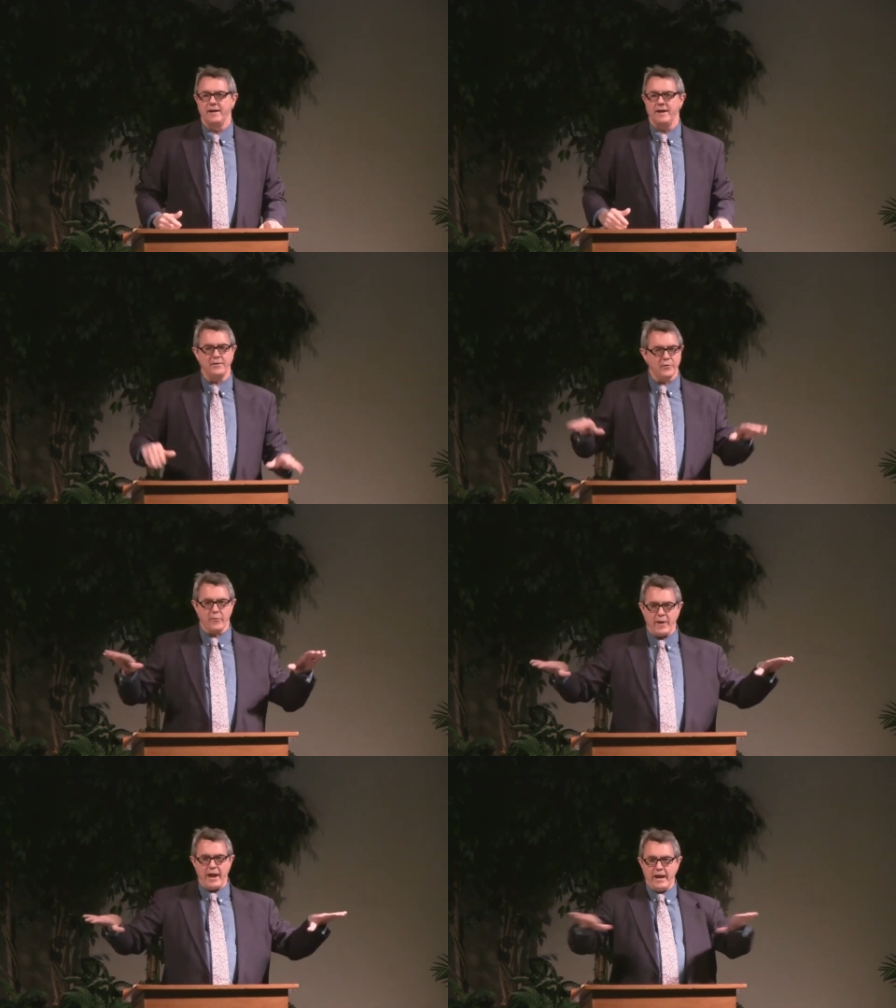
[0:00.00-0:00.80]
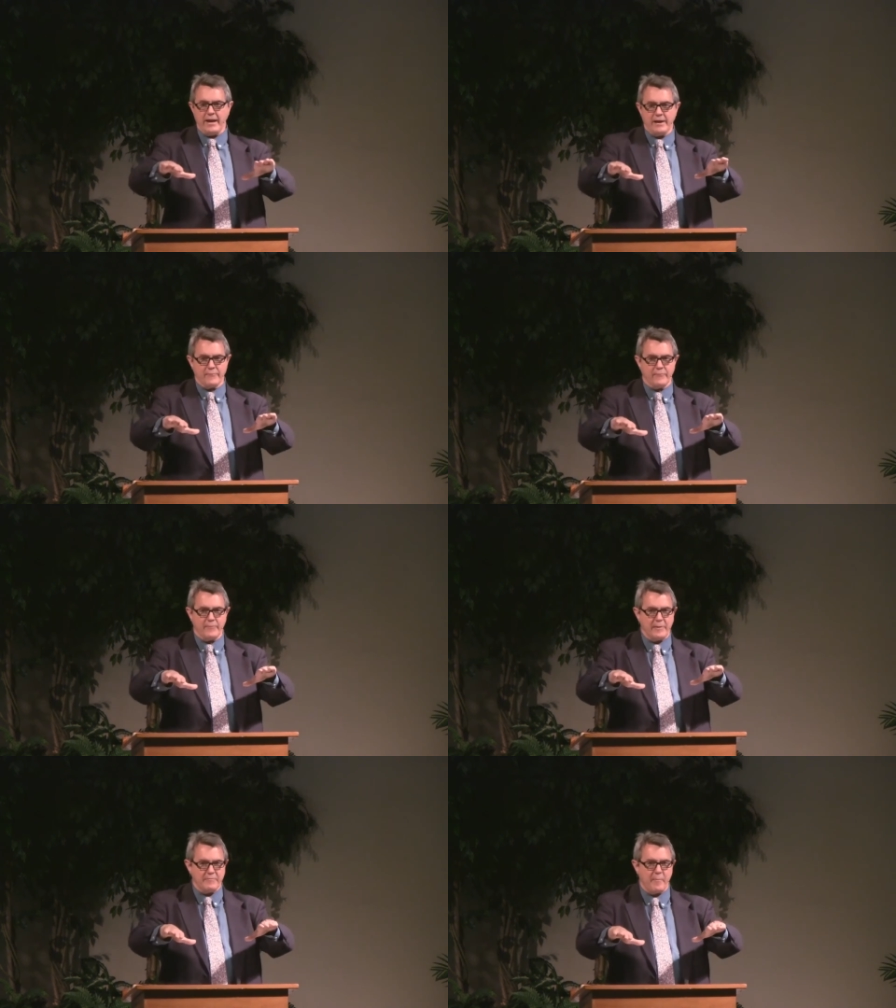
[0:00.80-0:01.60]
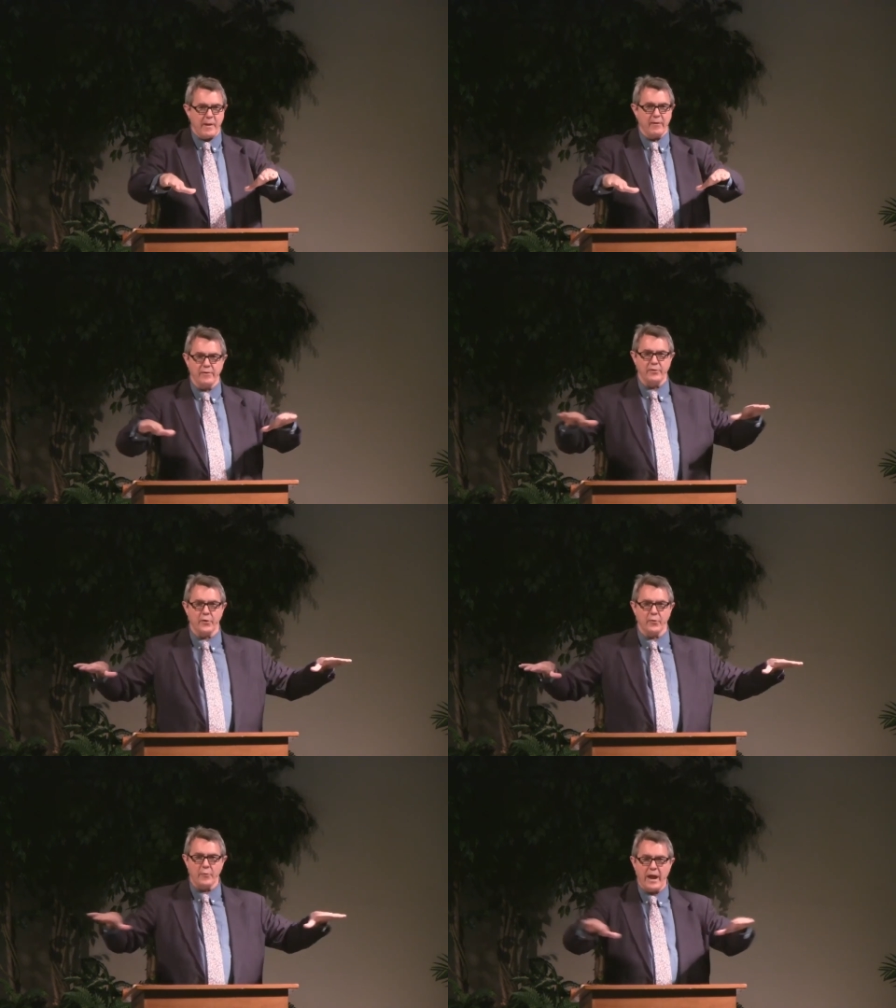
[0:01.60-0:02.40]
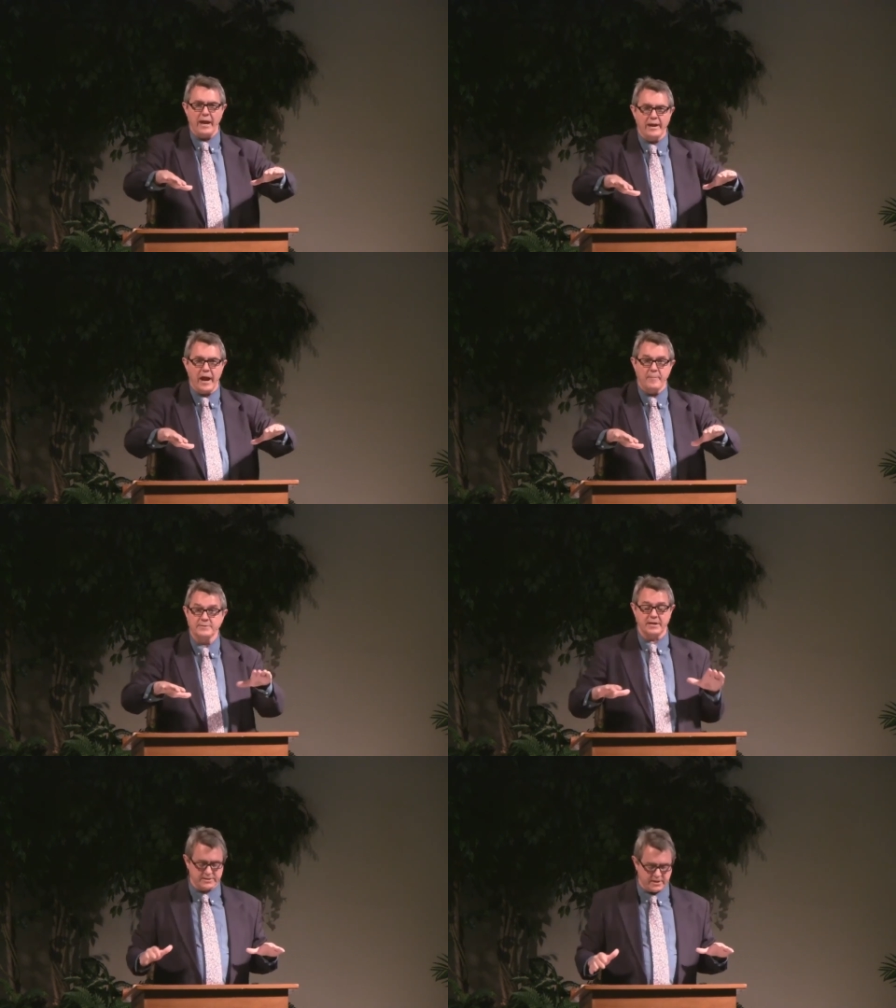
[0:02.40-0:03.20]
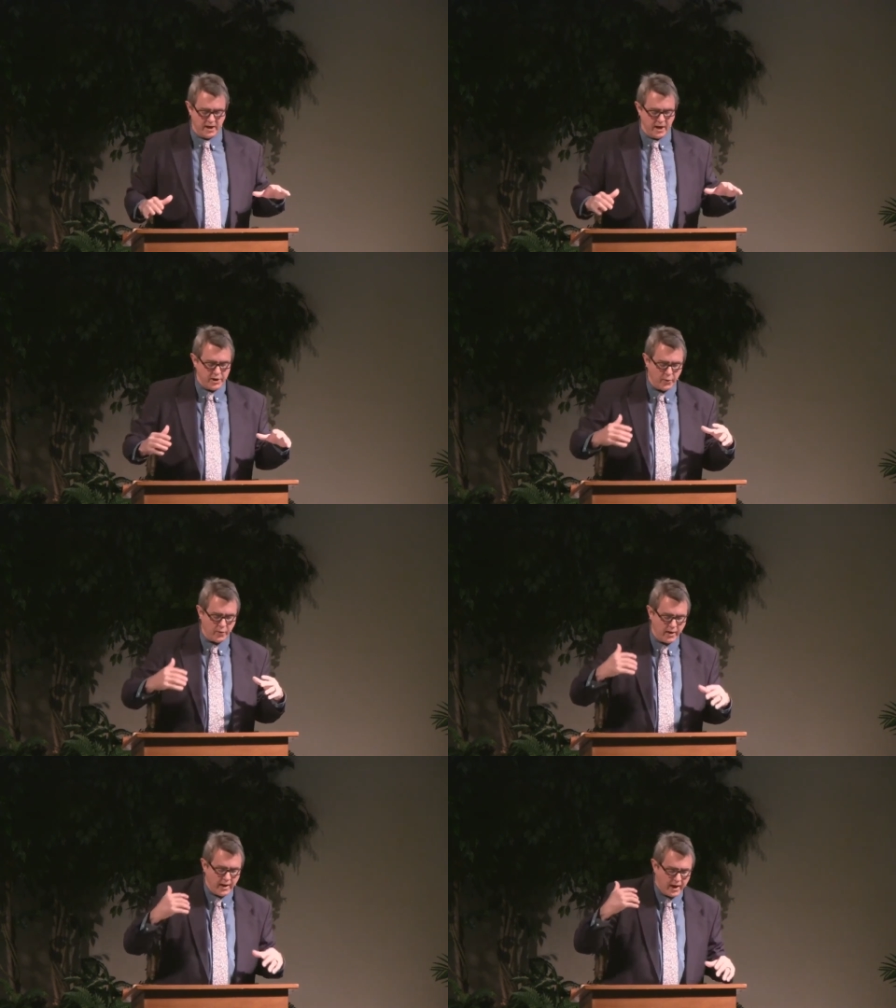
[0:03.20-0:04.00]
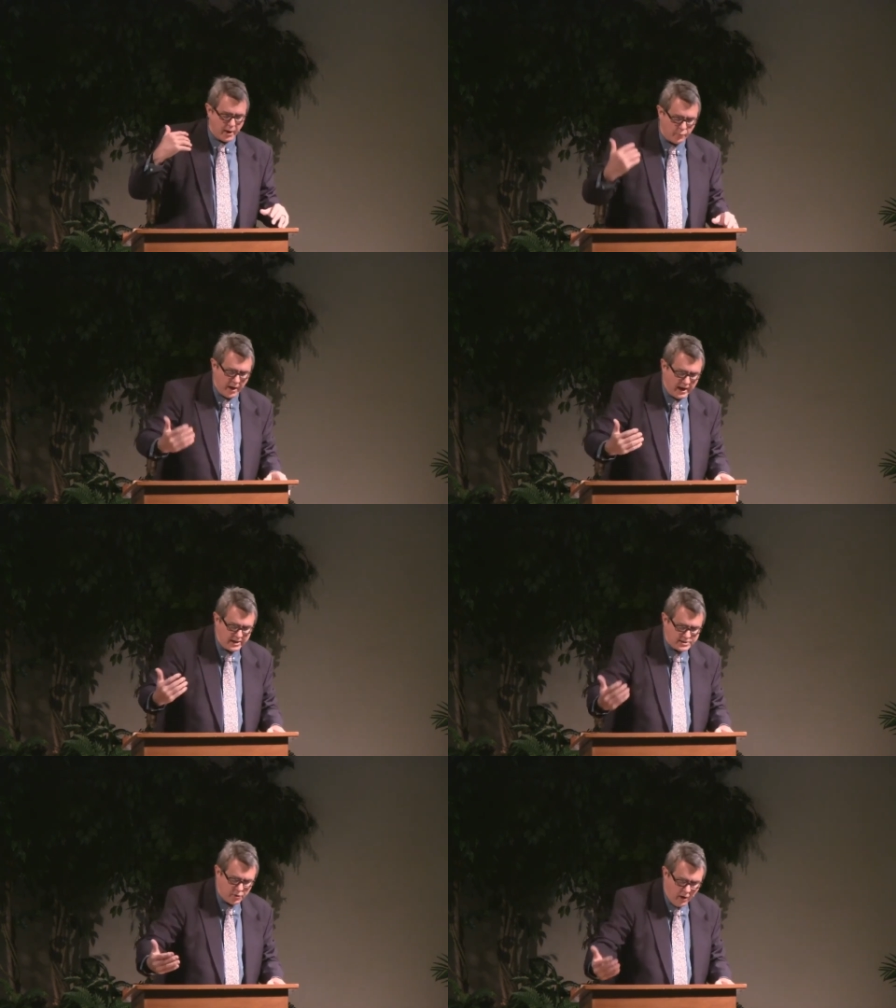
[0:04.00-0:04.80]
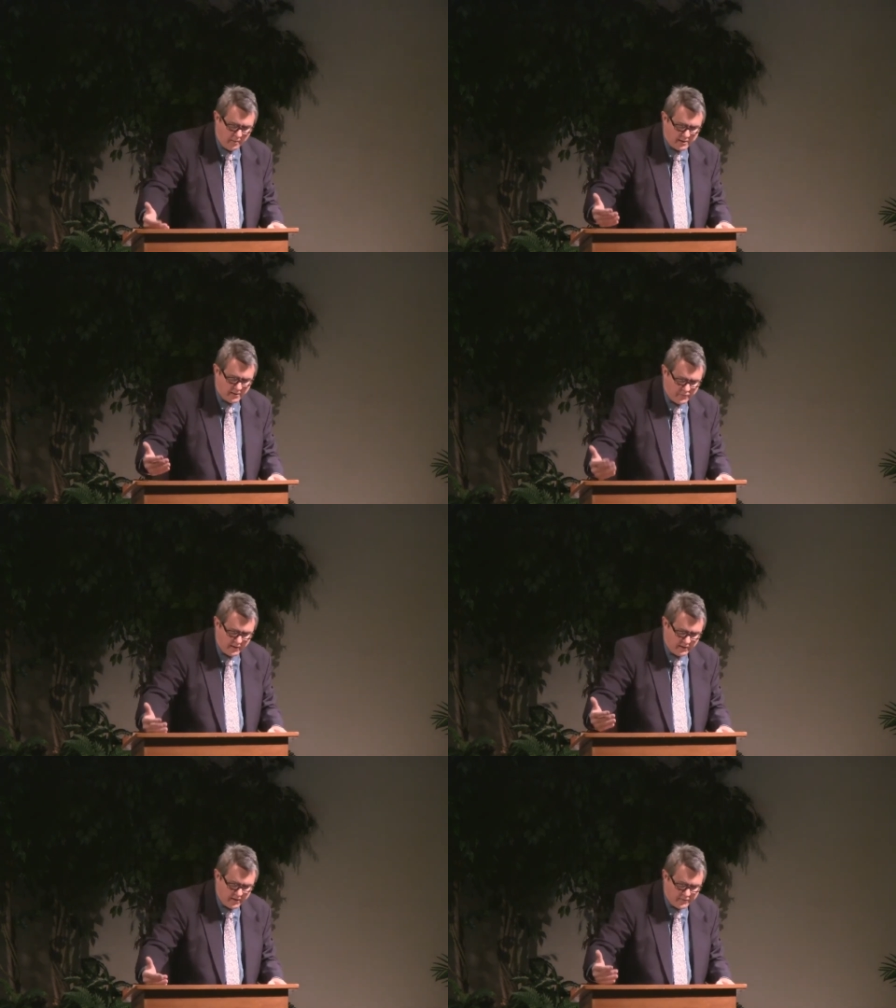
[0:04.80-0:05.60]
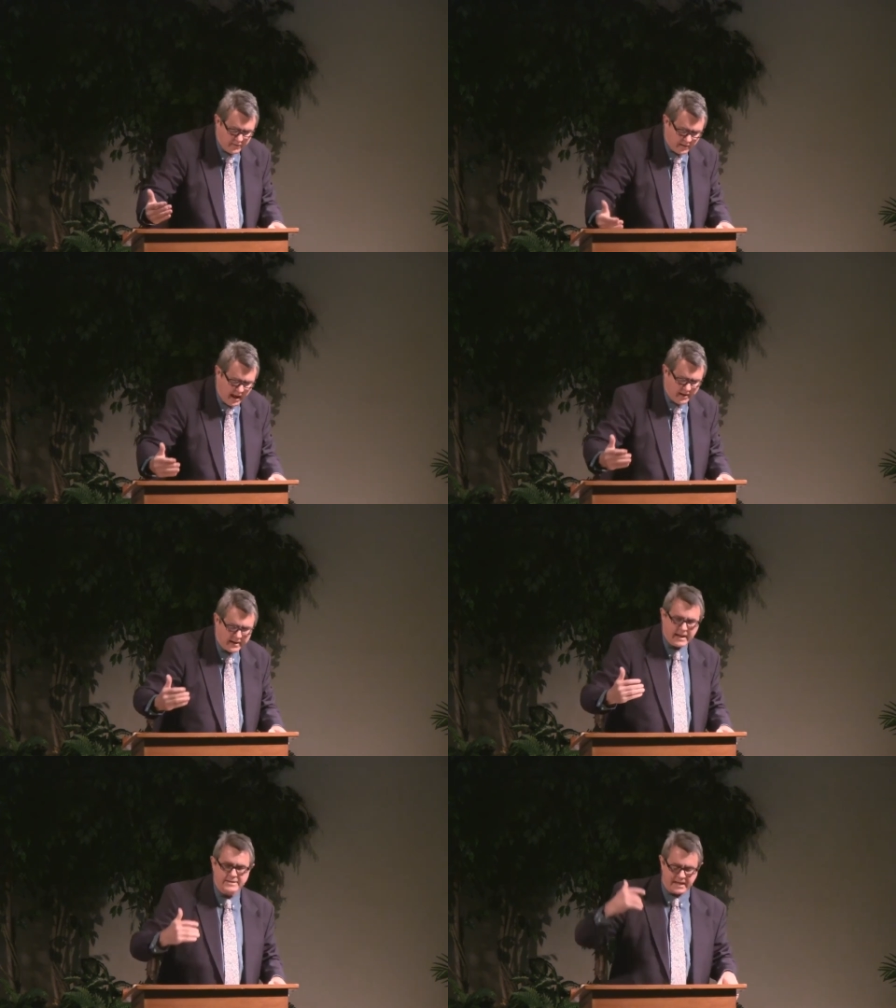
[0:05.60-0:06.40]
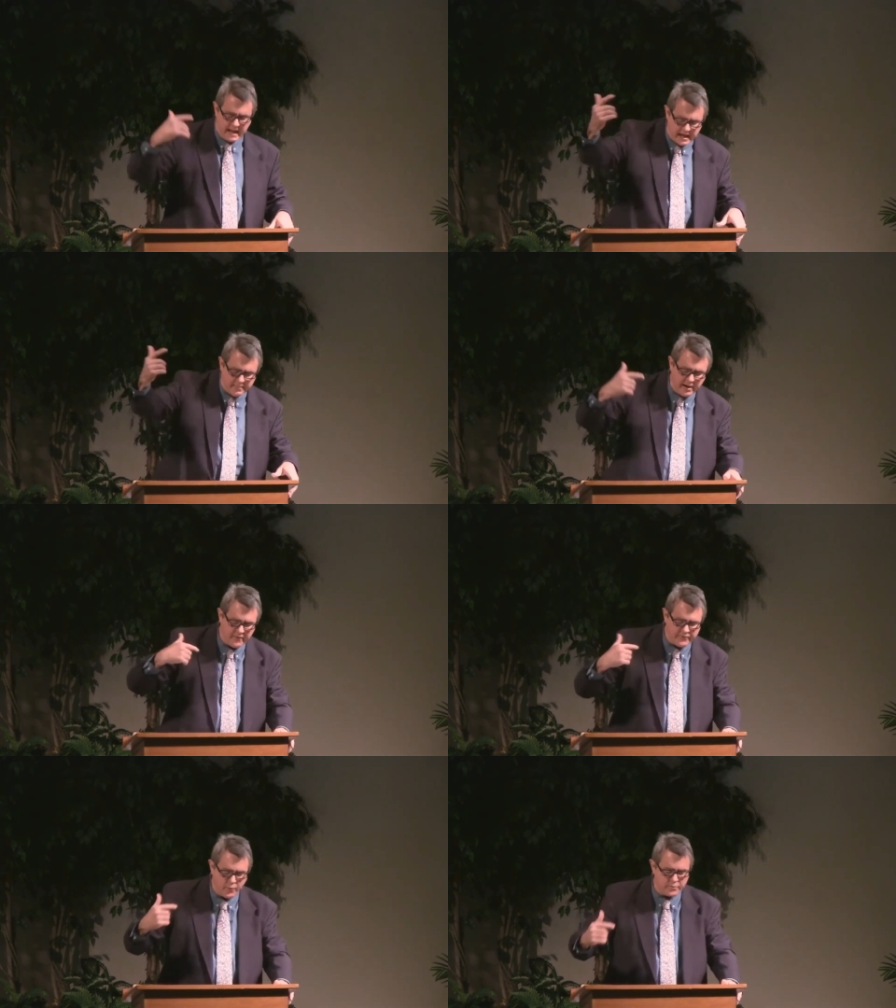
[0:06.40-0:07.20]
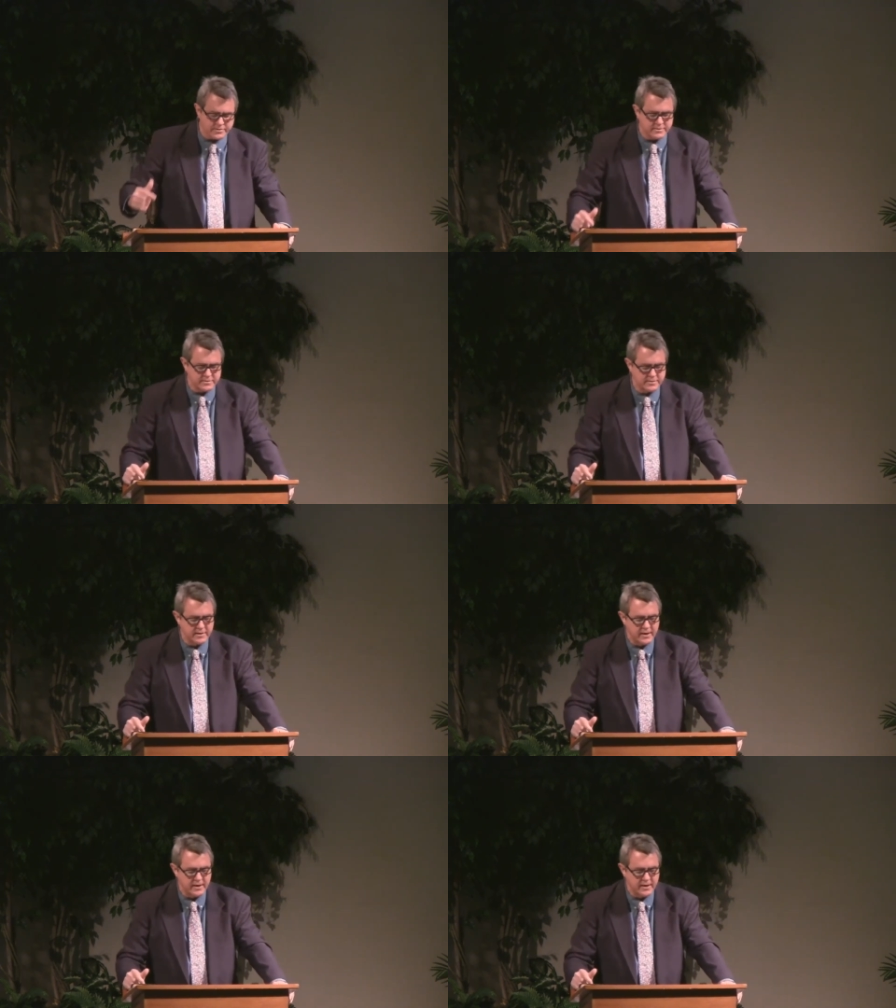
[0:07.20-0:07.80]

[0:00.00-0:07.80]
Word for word: And you're arrayed in, in rebellion. You're arrayed in opposition. You are arranged your army to fill, uh, fill out against the enemy forces.